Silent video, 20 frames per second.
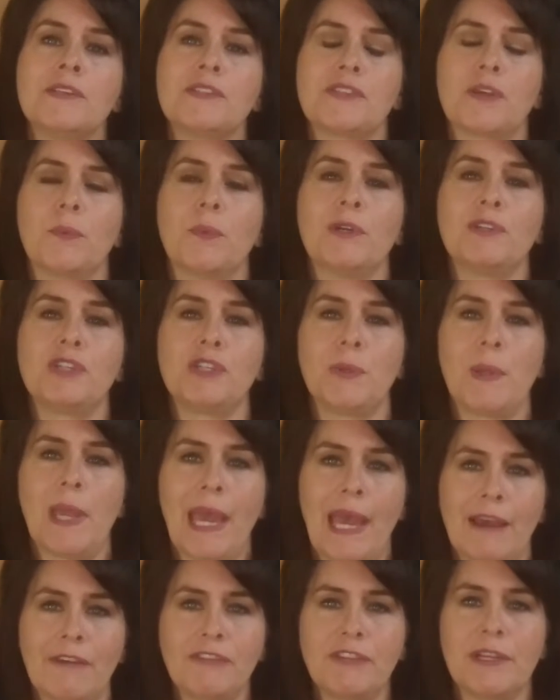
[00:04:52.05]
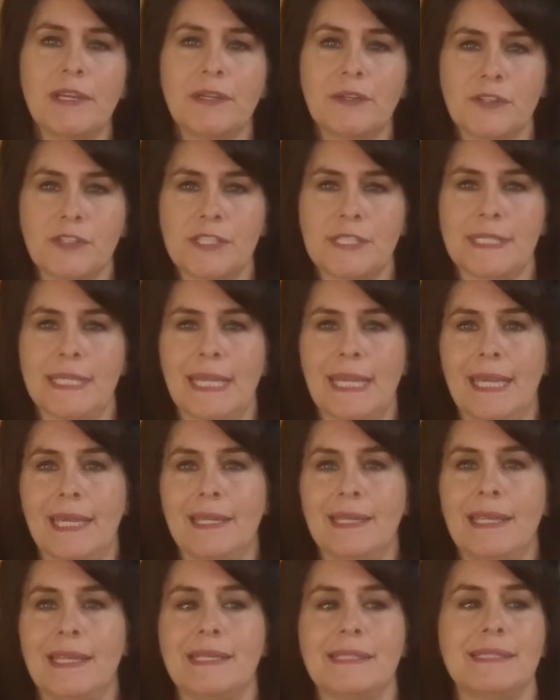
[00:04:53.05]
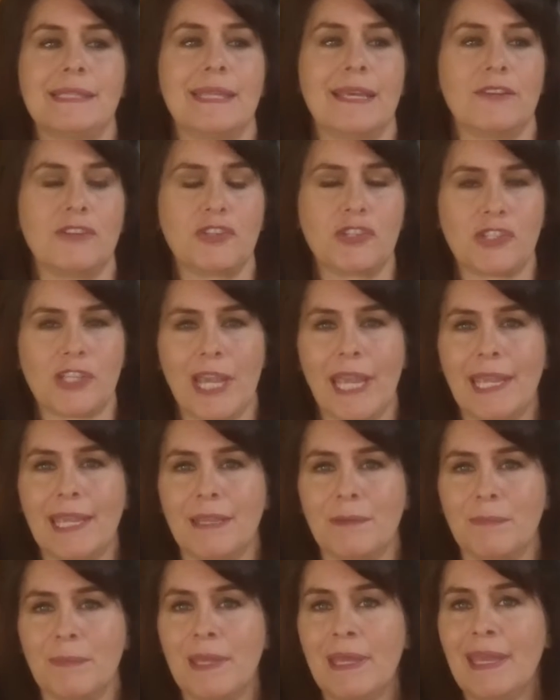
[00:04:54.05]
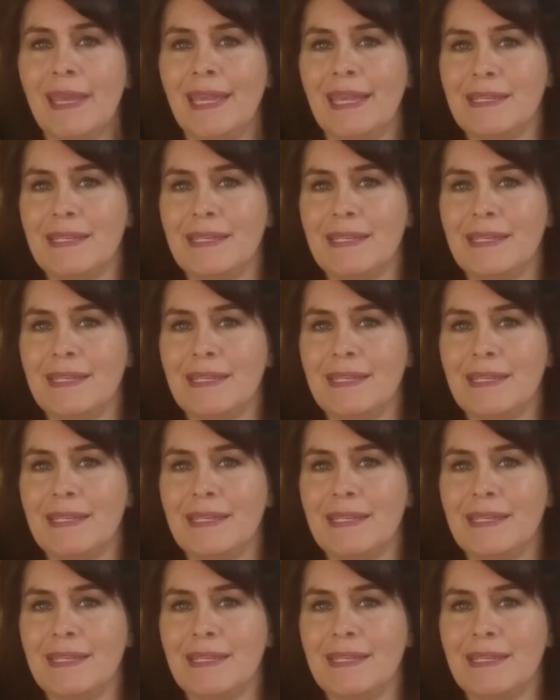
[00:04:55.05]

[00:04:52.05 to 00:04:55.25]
So what you have to understand is that shame